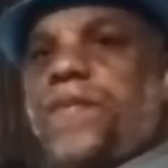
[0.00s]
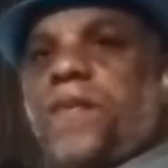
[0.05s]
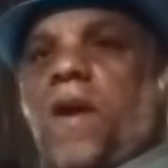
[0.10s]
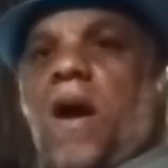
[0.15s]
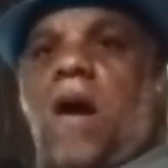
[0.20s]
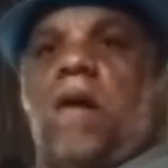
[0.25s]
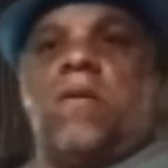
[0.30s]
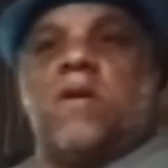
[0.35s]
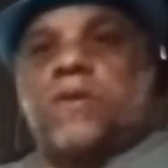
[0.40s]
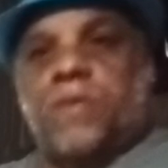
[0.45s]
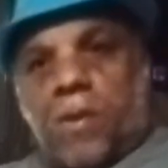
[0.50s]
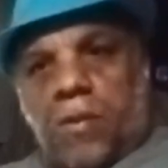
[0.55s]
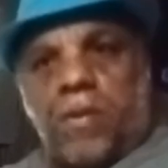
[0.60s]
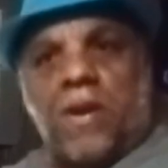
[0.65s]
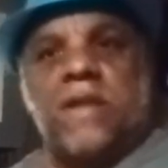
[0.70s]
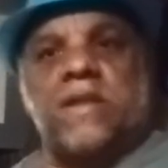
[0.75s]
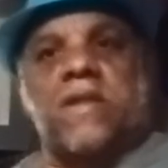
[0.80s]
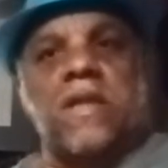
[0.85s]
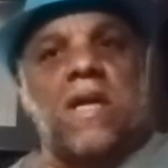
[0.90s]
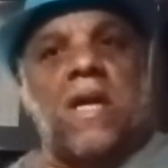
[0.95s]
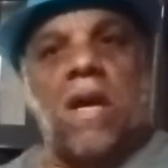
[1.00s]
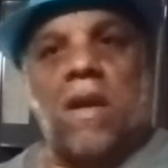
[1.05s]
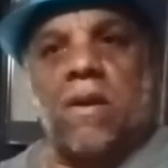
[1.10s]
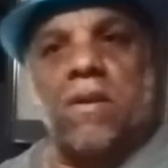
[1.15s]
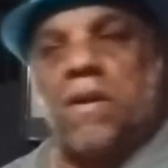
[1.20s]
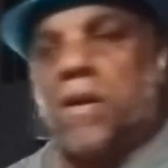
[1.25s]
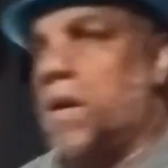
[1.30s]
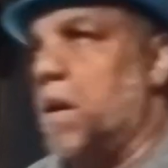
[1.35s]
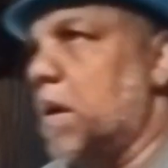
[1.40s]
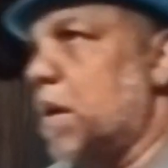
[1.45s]
I always put race and
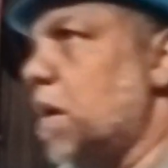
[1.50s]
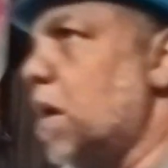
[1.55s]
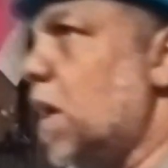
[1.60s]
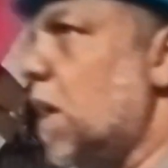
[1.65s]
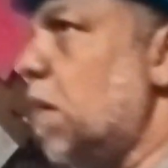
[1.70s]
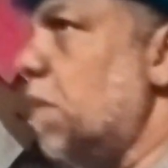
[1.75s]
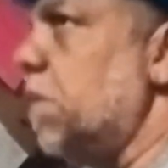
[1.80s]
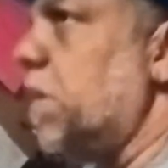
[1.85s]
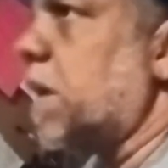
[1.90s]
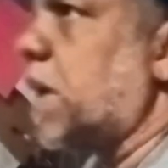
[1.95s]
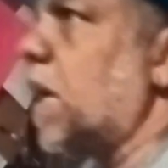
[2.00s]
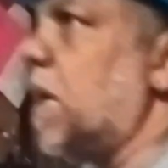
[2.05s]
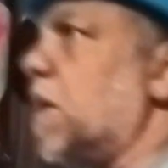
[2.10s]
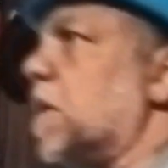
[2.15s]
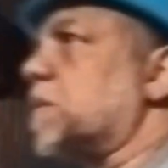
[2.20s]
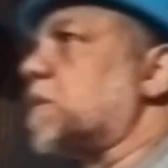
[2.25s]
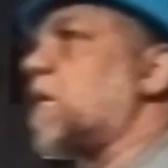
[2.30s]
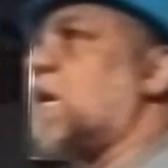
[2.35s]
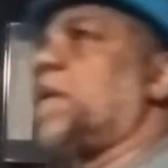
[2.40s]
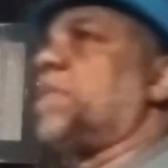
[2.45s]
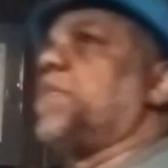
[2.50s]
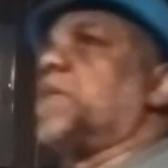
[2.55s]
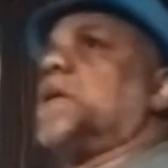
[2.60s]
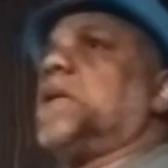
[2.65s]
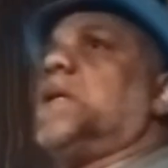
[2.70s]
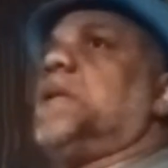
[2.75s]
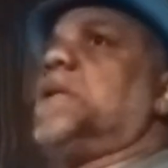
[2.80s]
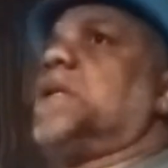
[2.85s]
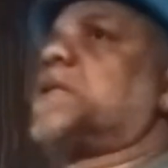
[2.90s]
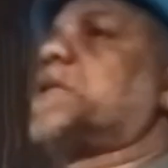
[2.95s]
color in there because I
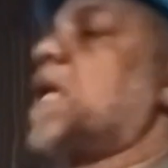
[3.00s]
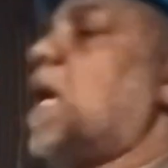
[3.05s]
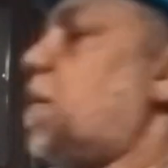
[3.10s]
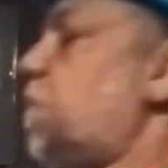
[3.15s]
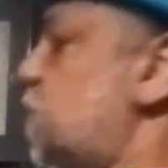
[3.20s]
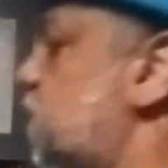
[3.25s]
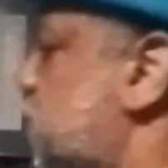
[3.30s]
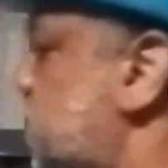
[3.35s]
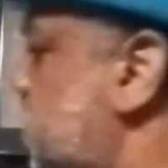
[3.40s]
believe that Thomas